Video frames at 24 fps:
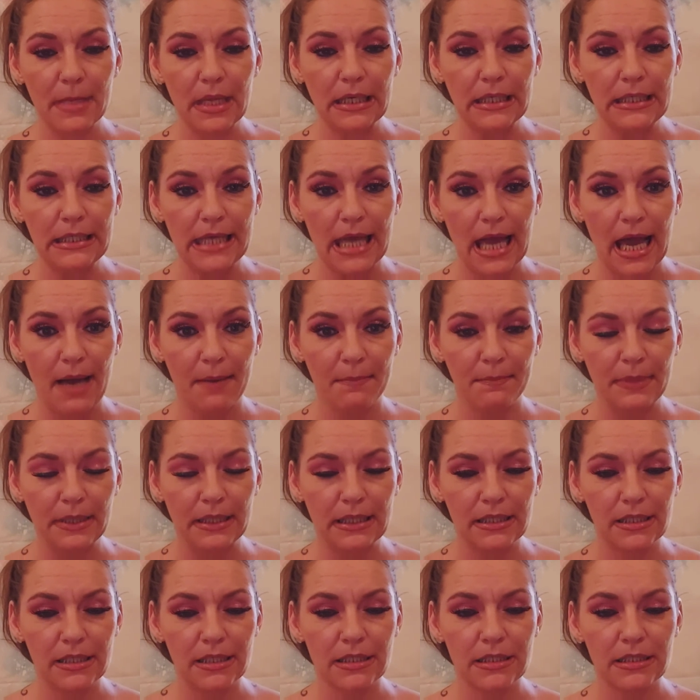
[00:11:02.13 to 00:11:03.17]
Yeah,
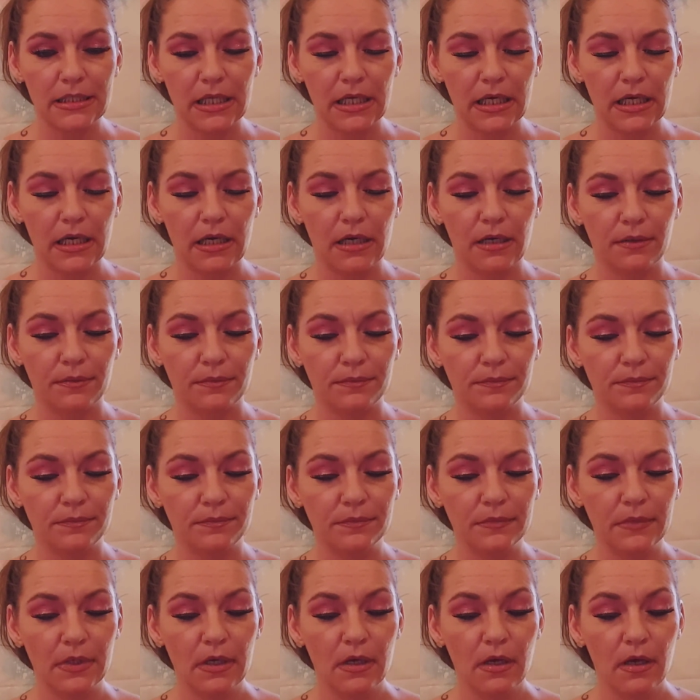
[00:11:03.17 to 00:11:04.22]
because,
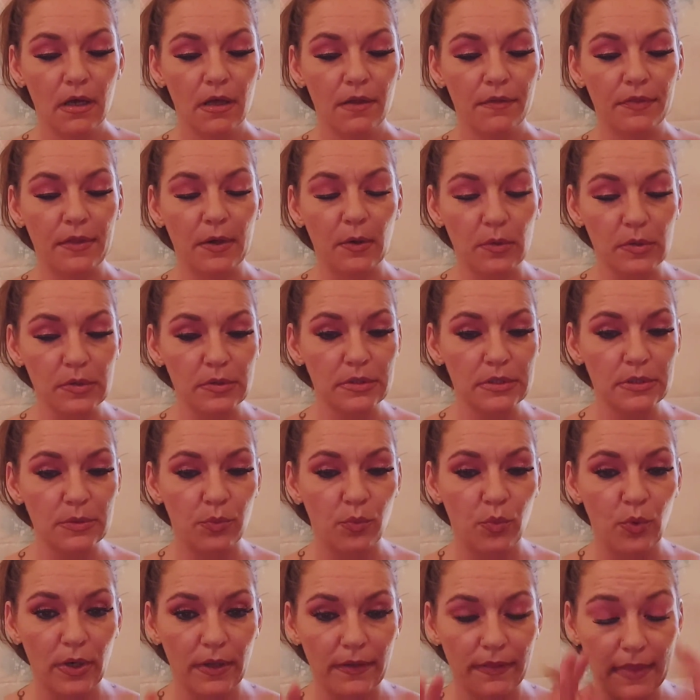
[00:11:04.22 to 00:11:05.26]
there was
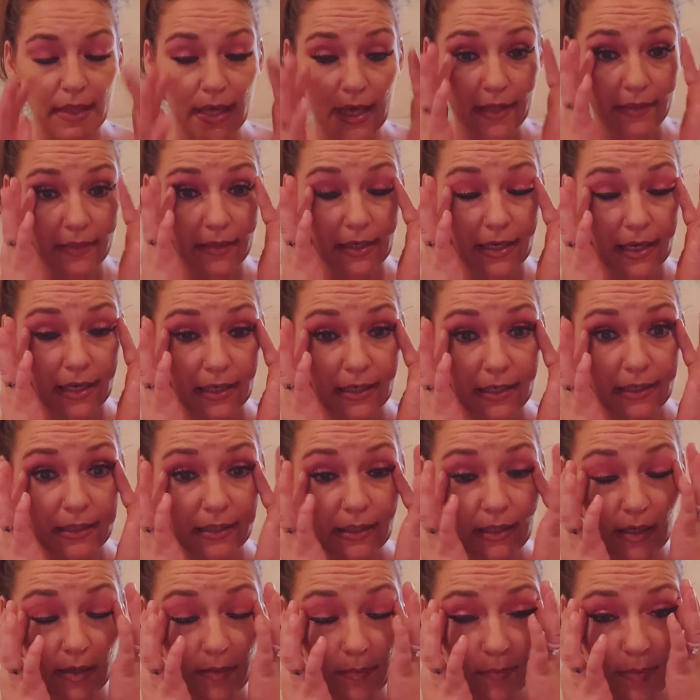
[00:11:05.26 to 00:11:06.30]
one thing that I need to
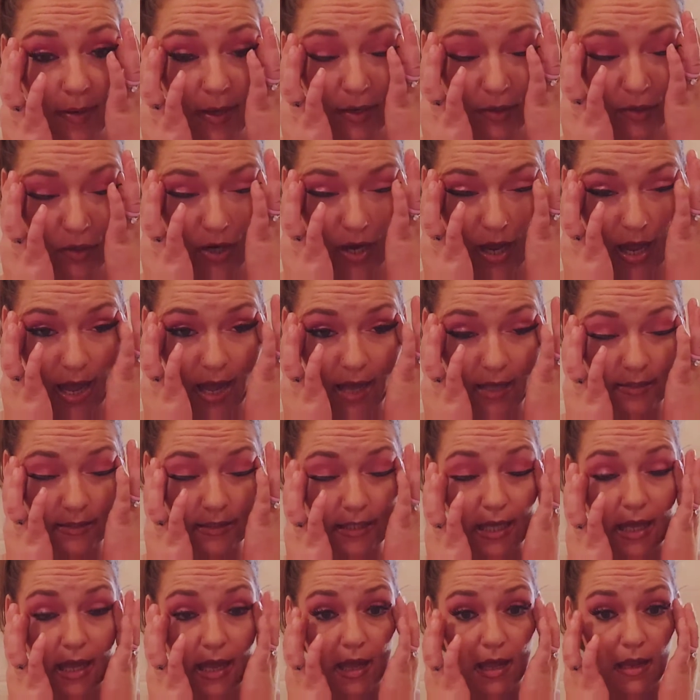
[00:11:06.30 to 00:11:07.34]
get better at.
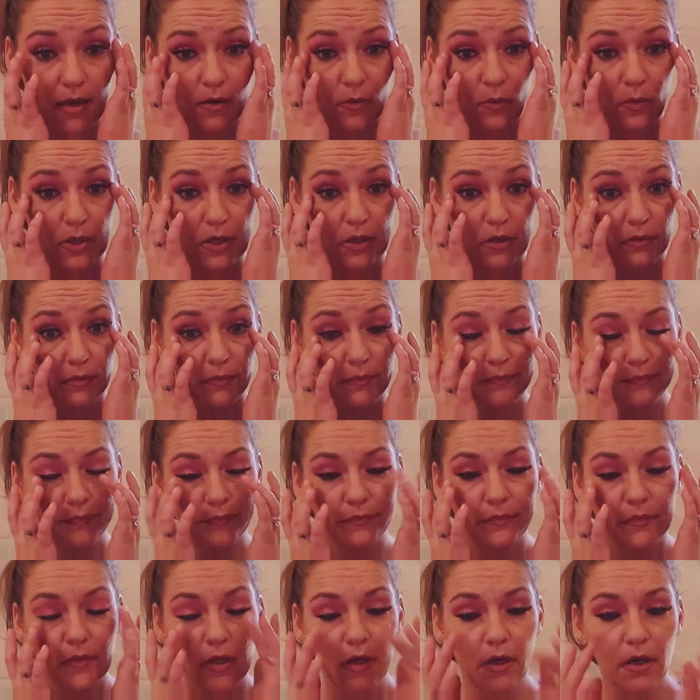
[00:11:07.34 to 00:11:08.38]
And, well,
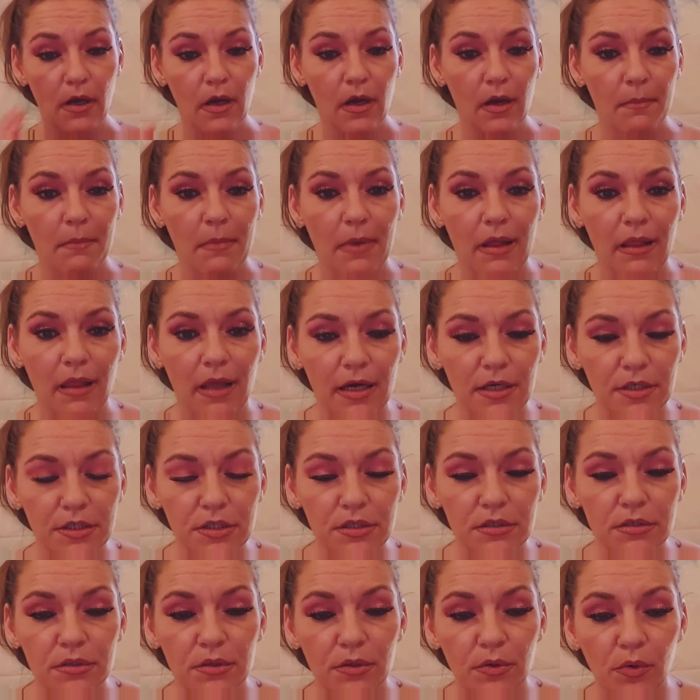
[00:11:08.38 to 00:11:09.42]
my lashes
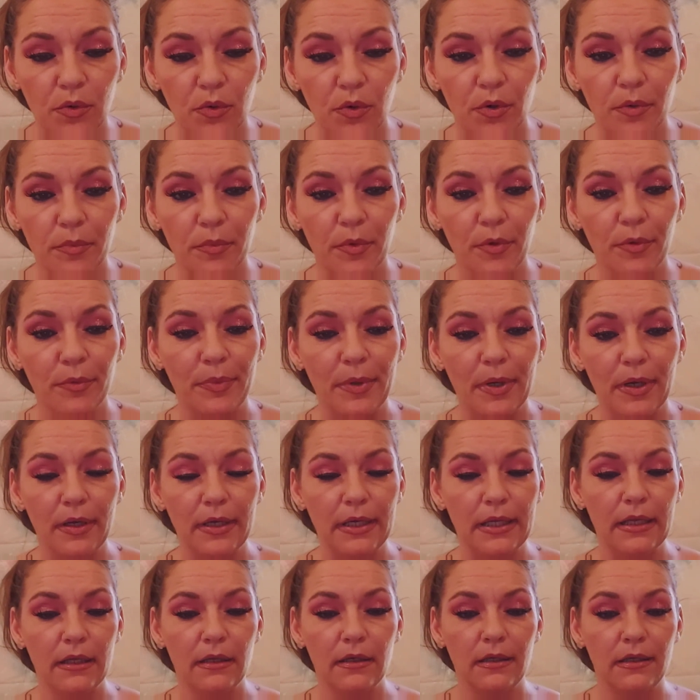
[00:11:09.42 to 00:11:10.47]
look horrible, but,
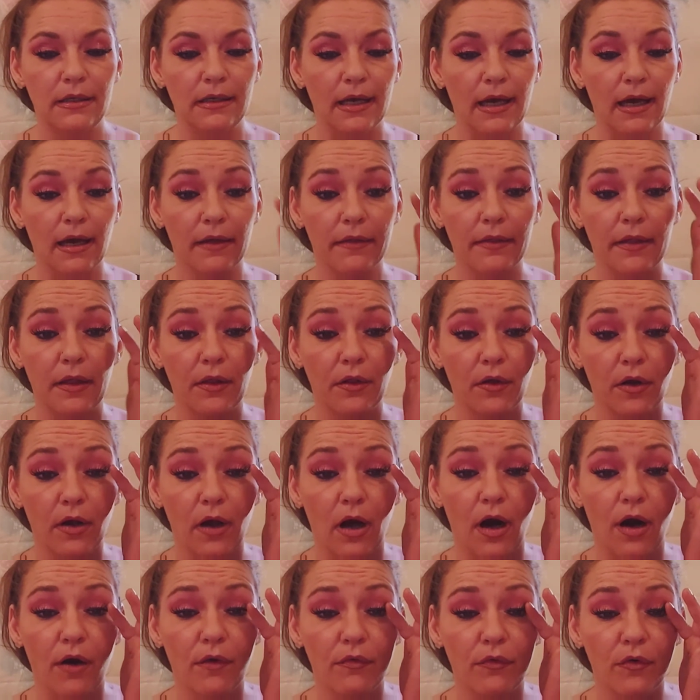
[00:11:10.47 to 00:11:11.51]
yeah, they look
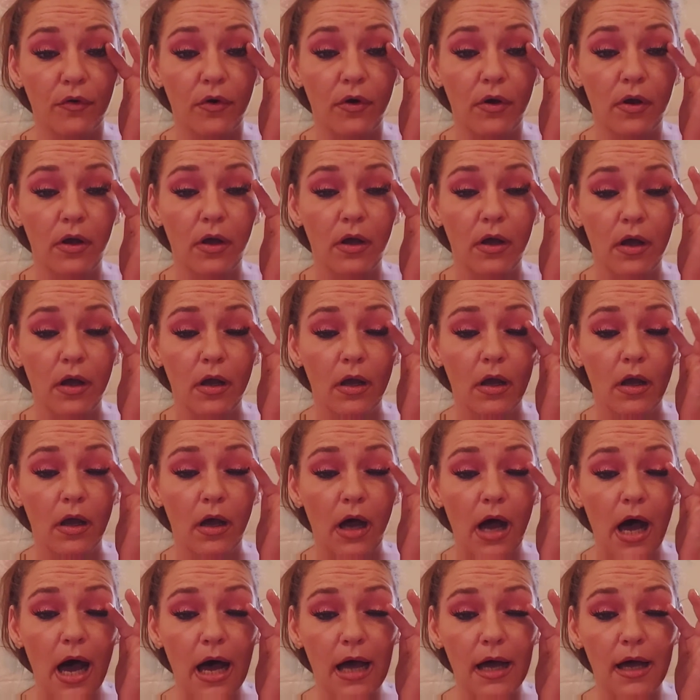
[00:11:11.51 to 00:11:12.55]
awful.
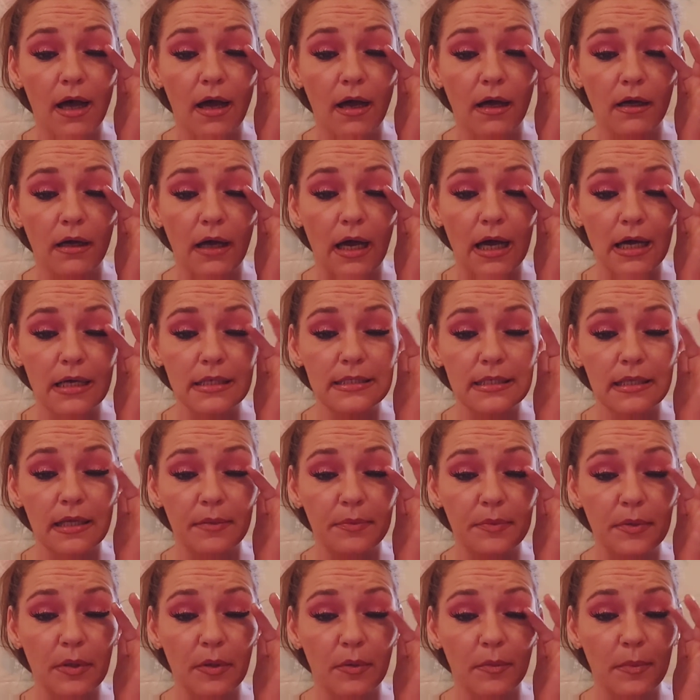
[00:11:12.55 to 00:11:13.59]
I
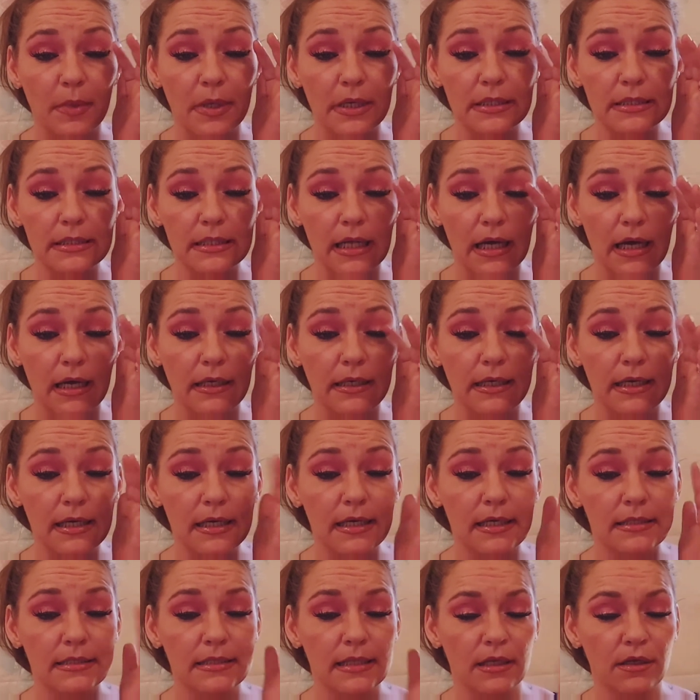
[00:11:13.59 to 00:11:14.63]
slept in them last night.
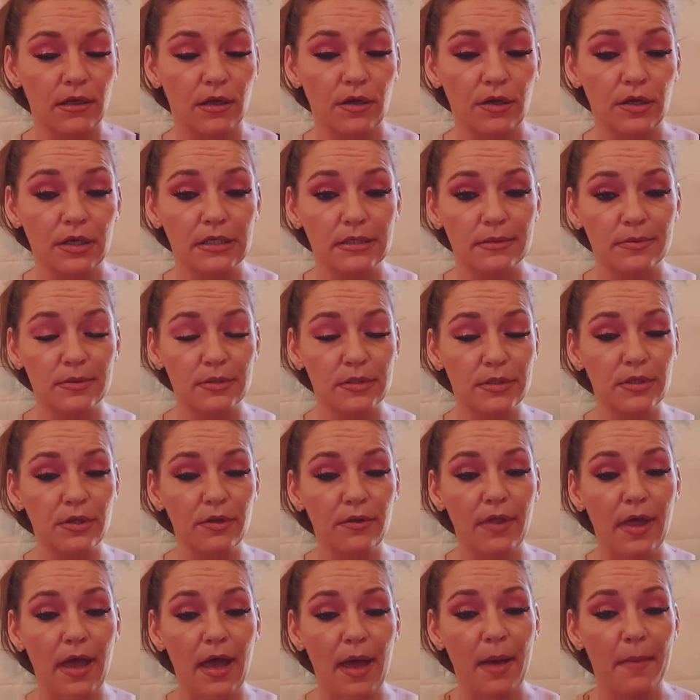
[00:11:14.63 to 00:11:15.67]
Yes, I know you're supposed to do
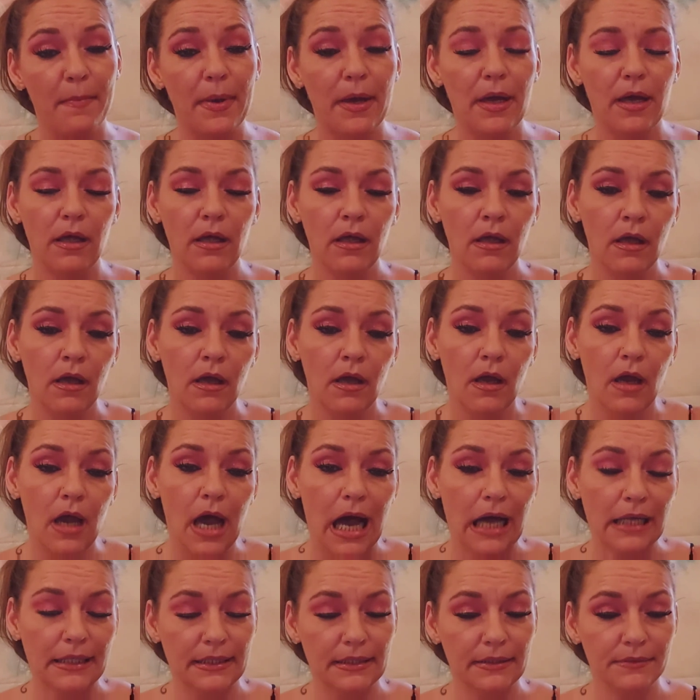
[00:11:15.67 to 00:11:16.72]
that, but
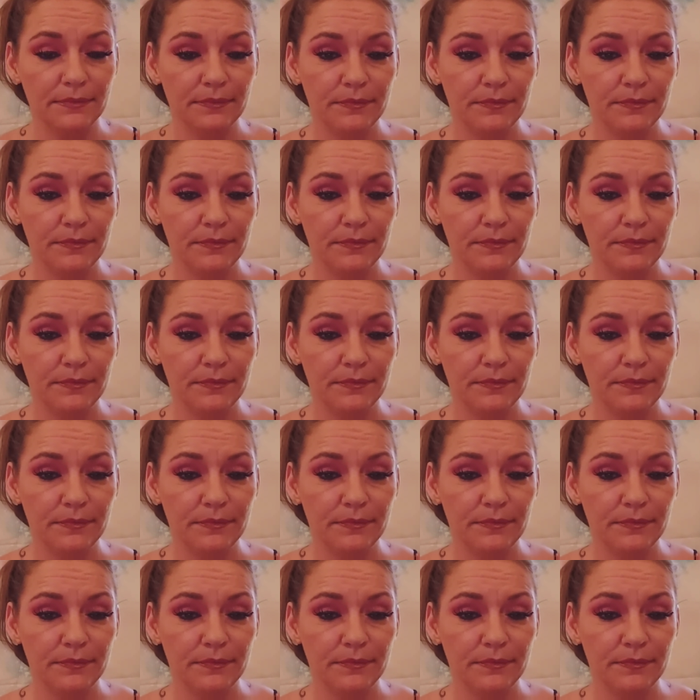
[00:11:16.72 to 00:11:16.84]
I did.